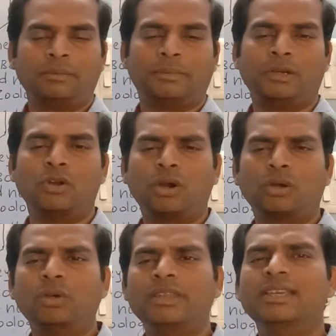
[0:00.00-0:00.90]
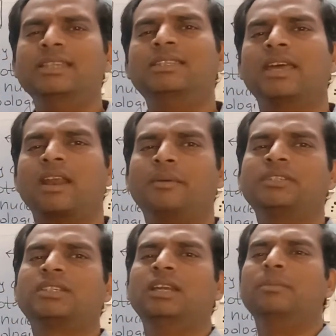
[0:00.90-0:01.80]
But not only these, there are
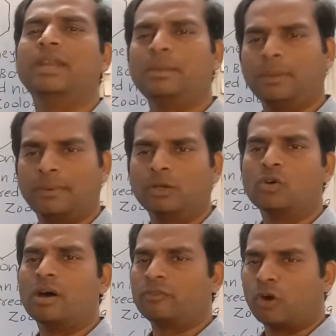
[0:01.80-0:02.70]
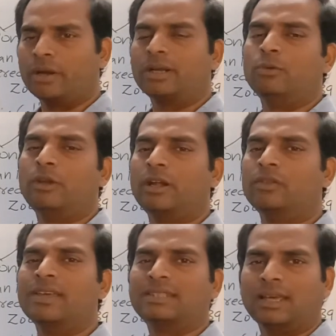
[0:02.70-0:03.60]
still many people who have contributed to
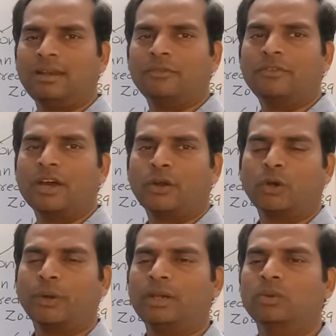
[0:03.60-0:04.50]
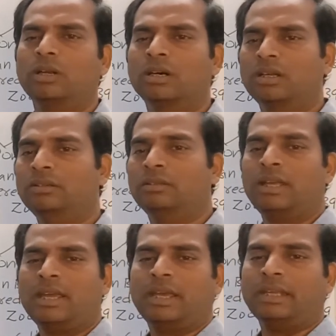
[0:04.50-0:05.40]
the cell. We are not going to learn
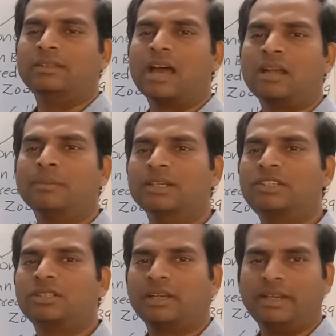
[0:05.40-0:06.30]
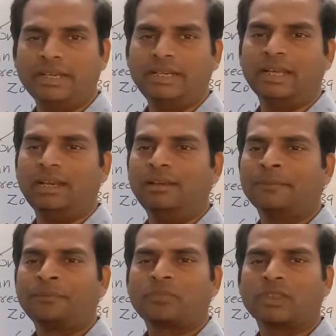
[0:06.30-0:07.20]
in that much detail
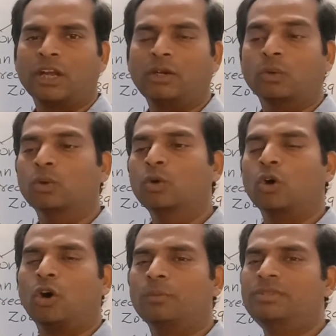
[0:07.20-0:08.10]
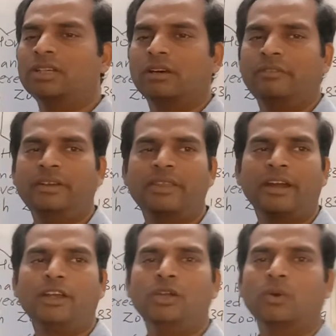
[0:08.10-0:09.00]
that who observed
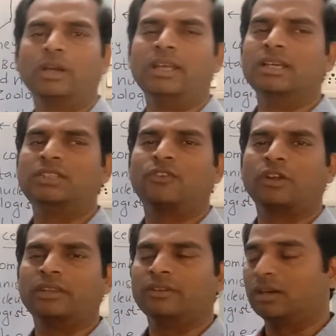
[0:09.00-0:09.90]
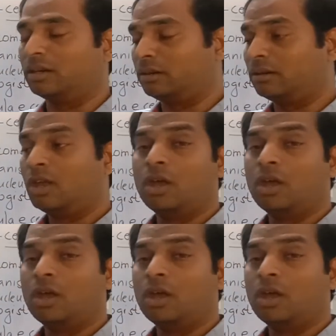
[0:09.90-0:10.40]
that nucleus for the